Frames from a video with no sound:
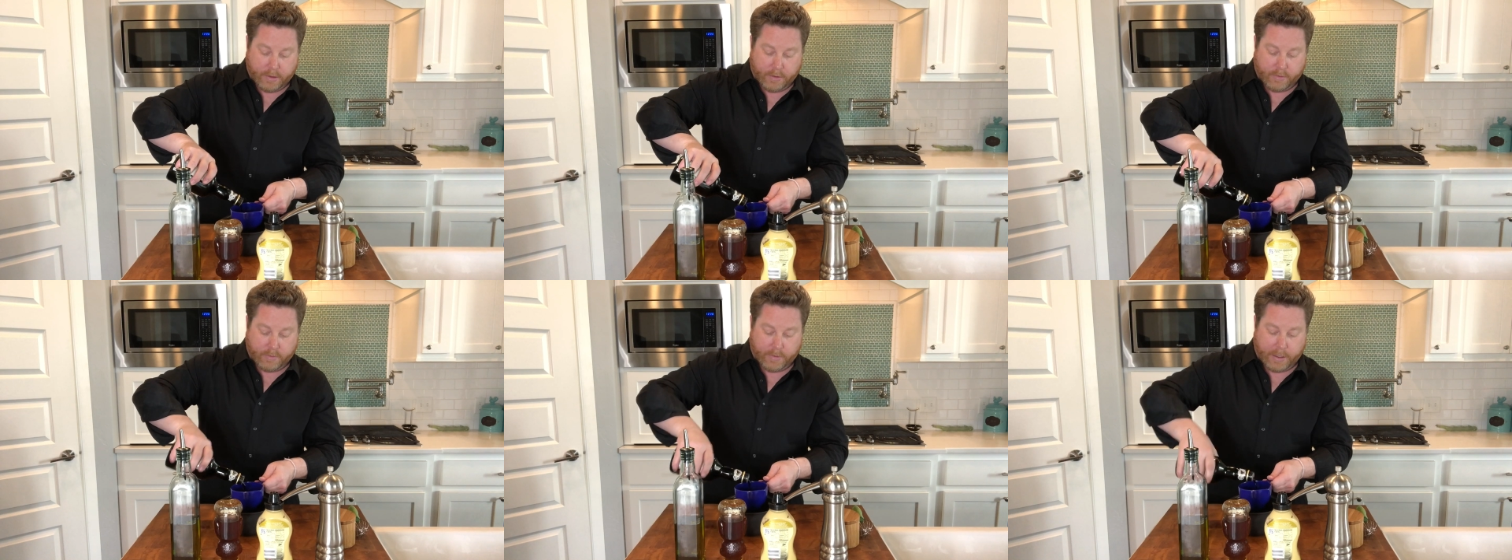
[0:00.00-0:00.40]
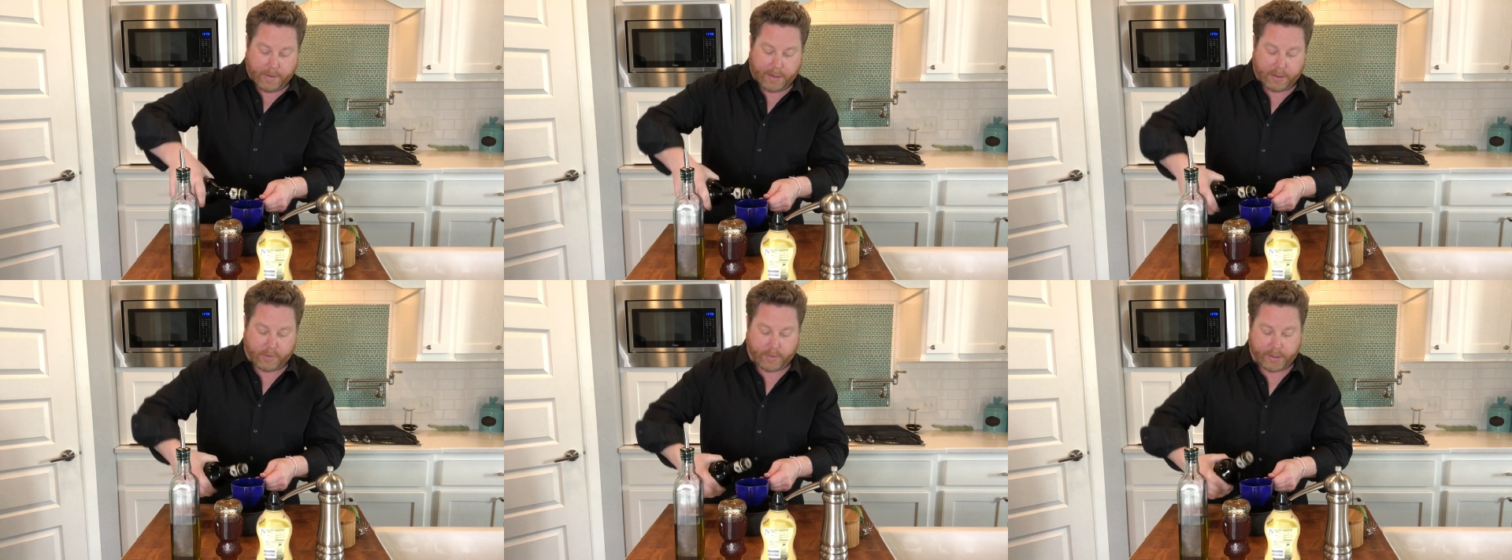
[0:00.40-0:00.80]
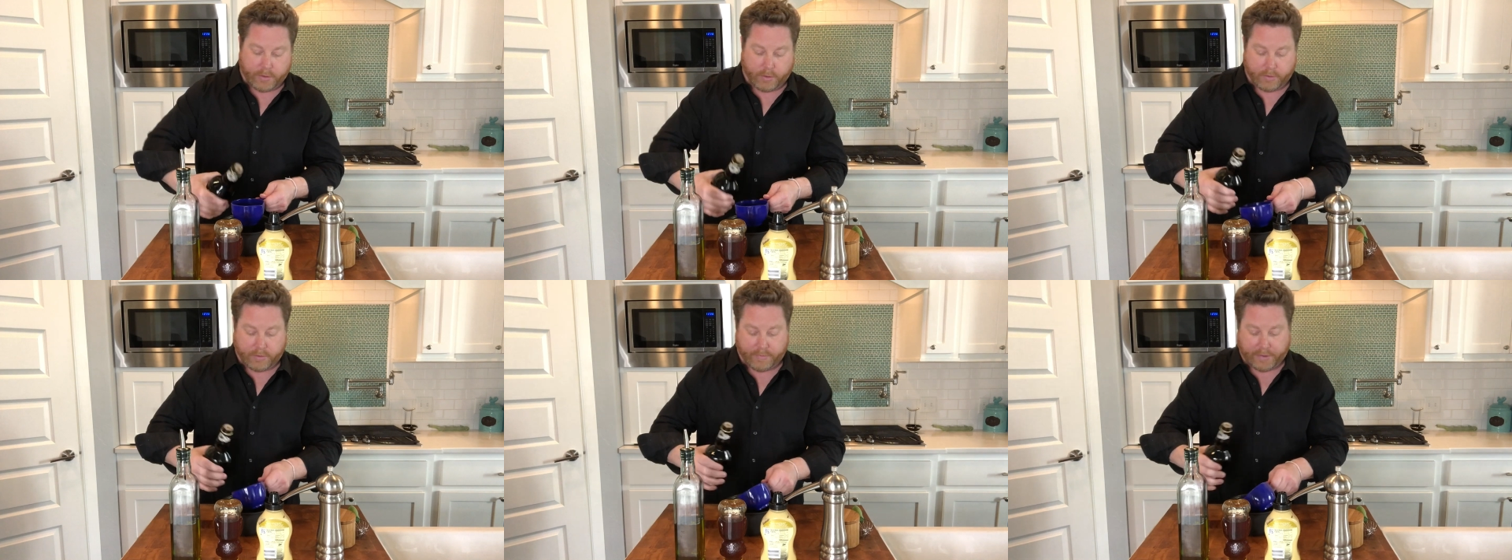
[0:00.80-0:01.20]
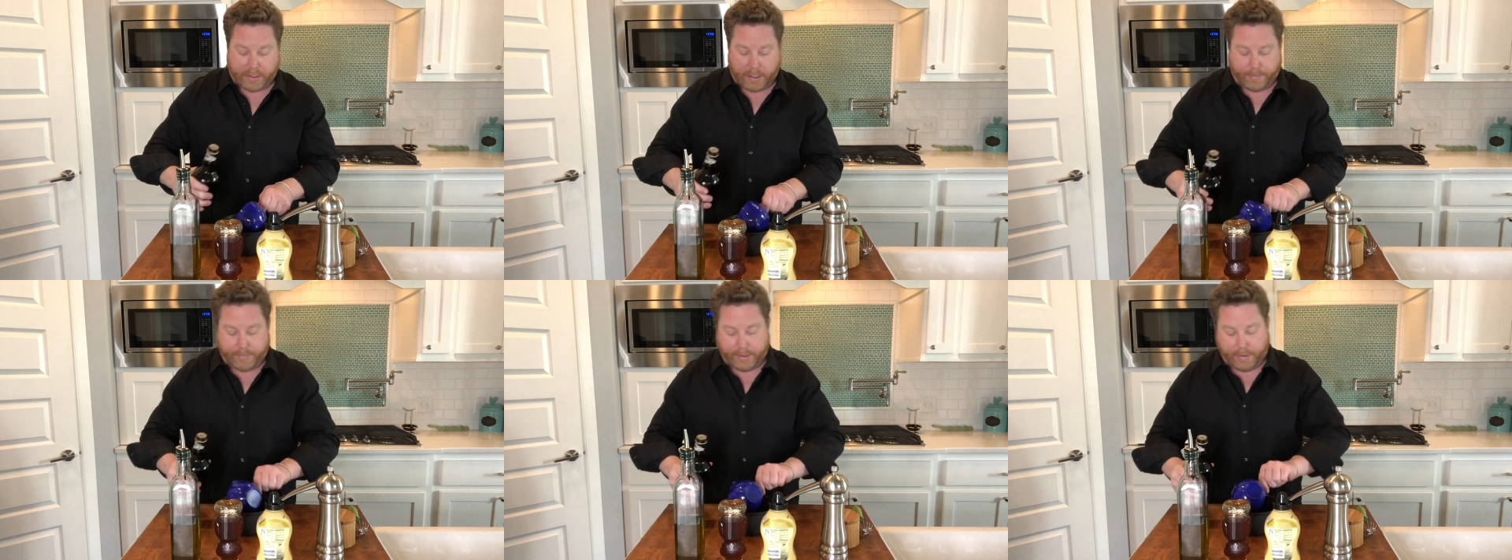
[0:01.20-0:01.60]
So we got about 3/4 of a
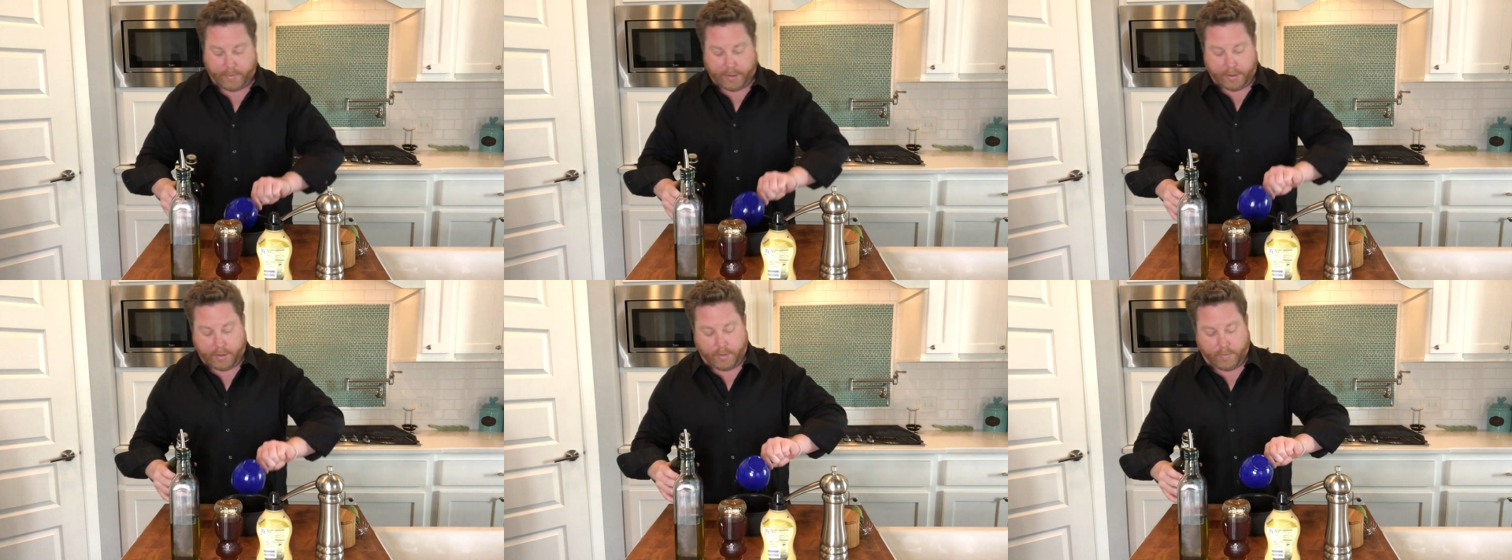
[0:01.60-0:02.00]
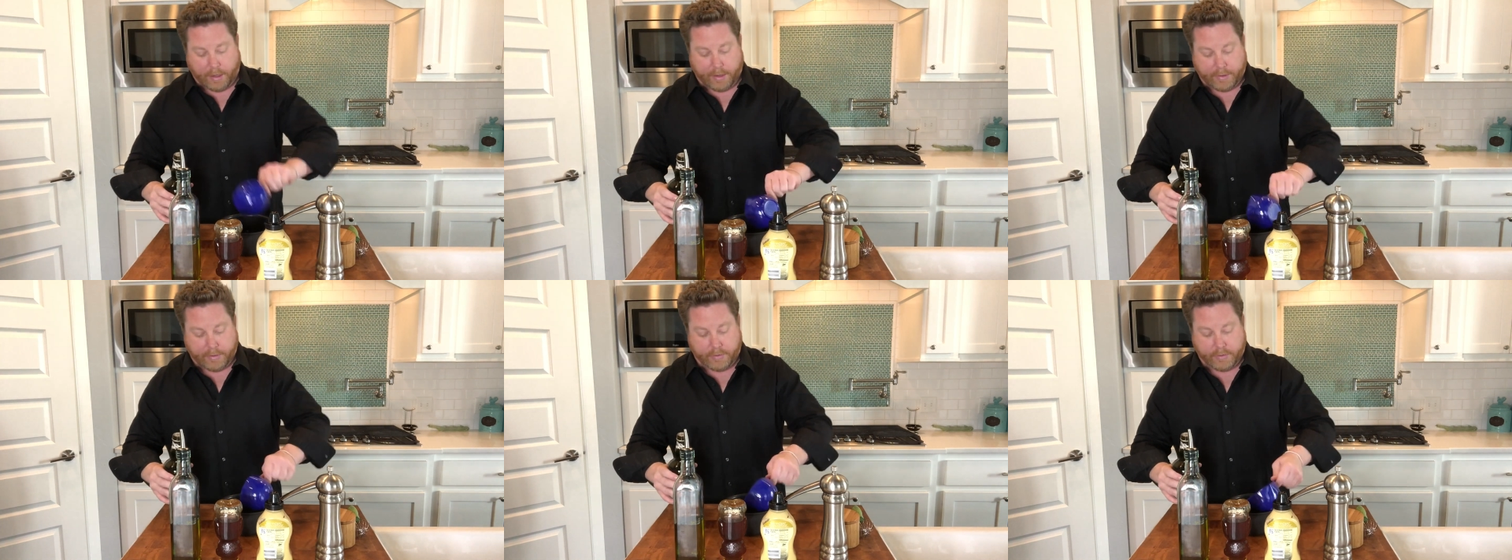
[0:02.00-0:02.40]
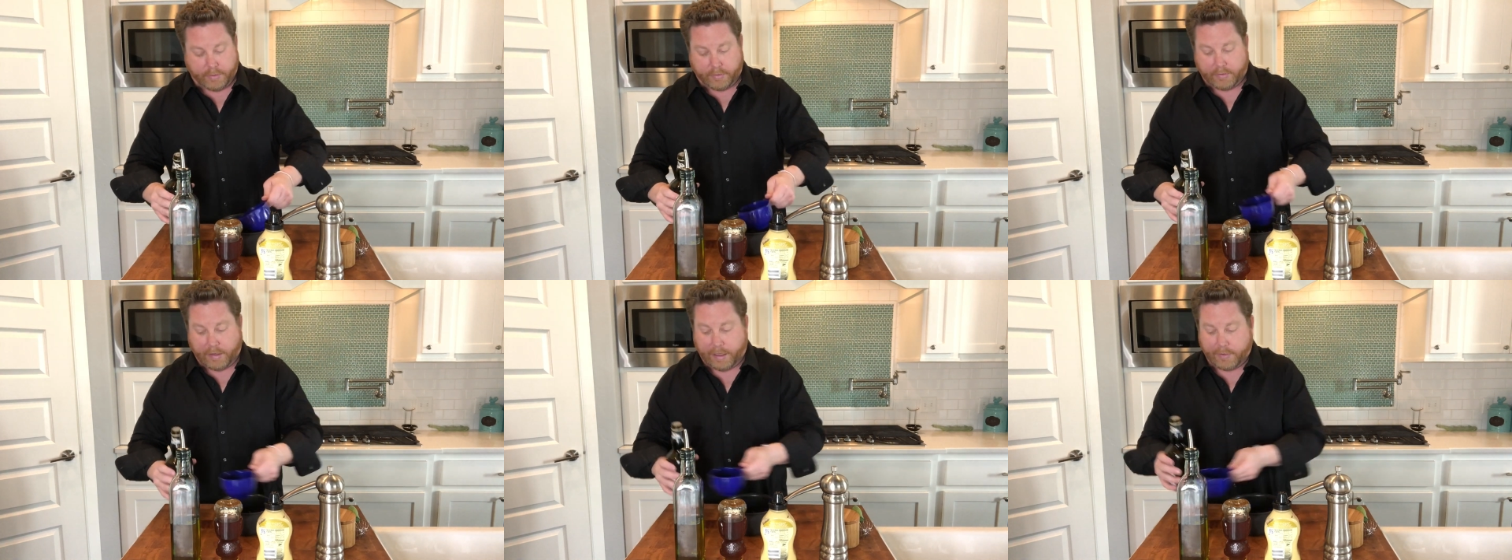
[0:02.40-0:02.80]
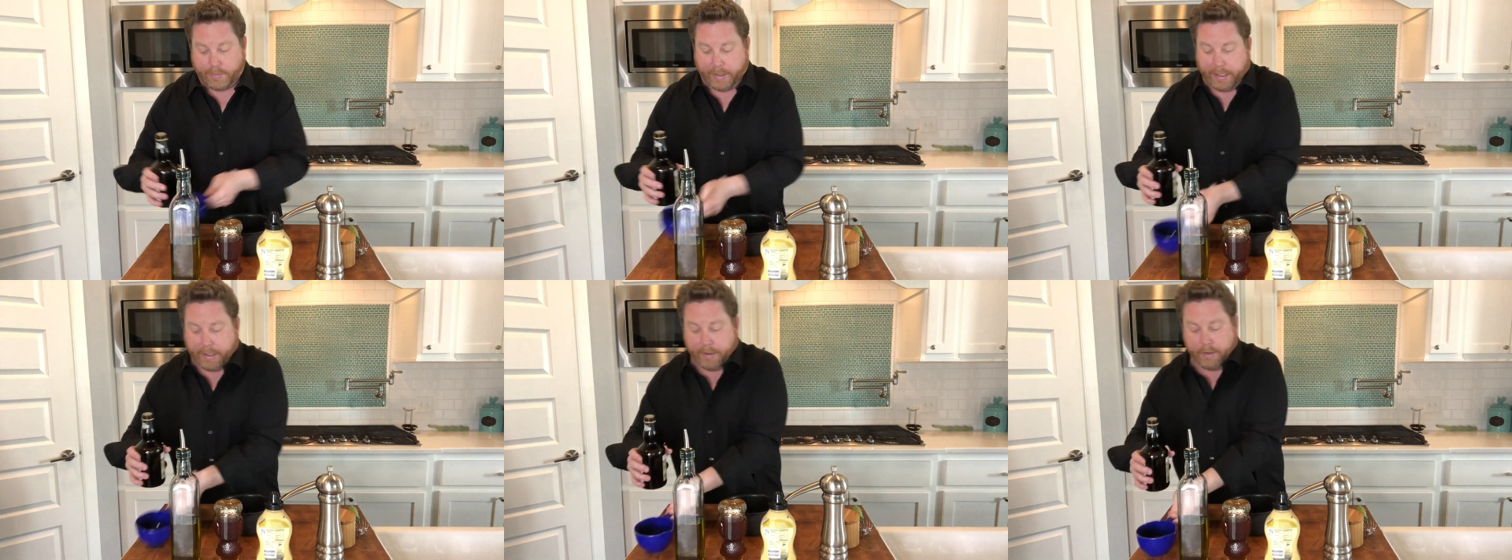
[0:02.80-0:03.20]
cup there. We're going to go right into a
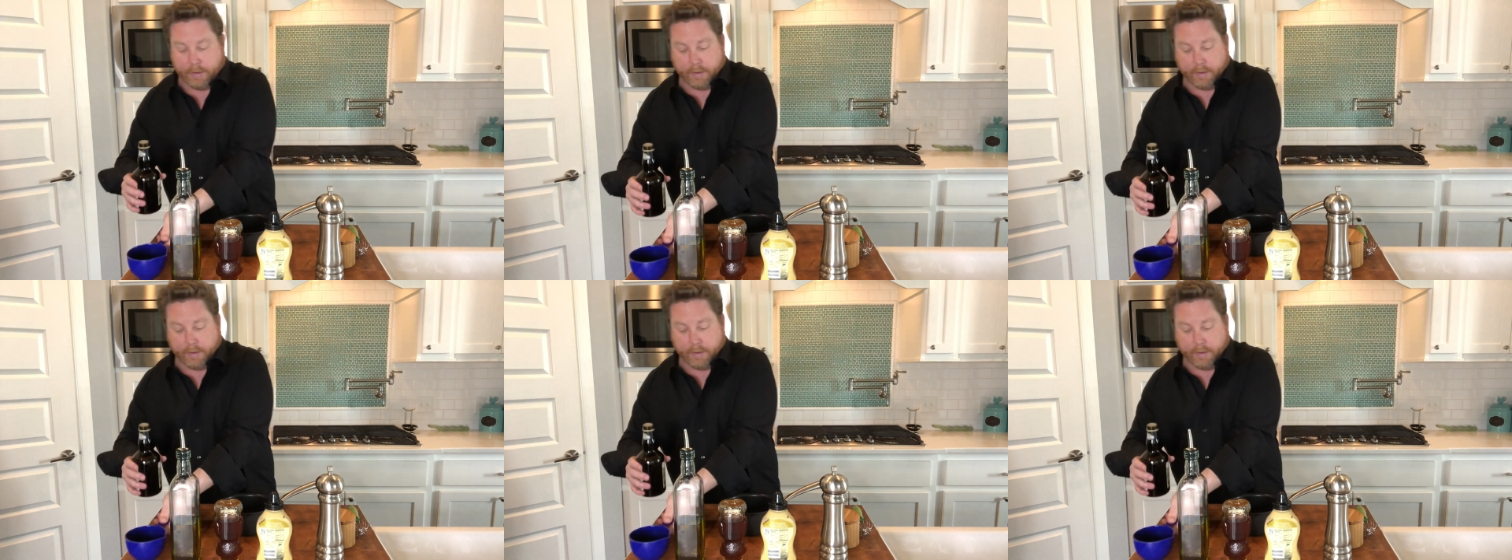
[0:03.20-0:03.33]
saucepan.